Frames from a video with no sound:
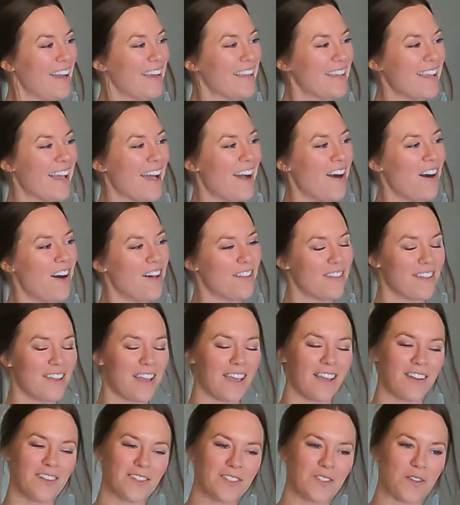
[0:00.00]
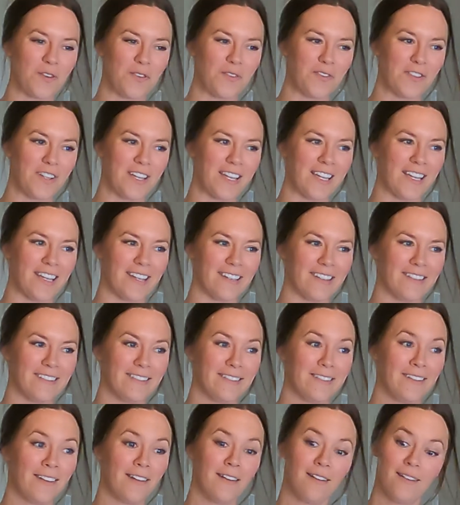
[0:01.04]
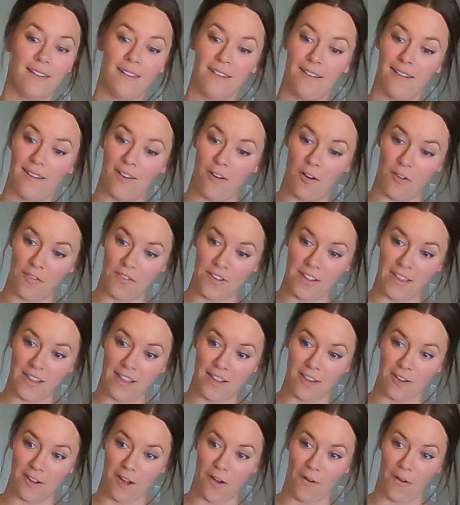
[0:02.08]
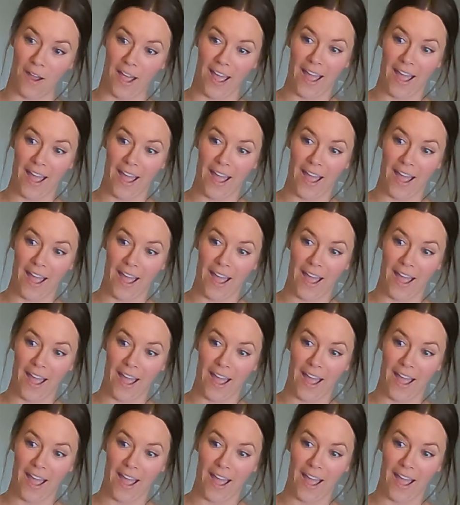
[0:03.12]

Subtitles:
Yeah, all the angles. Hopefully they look okay.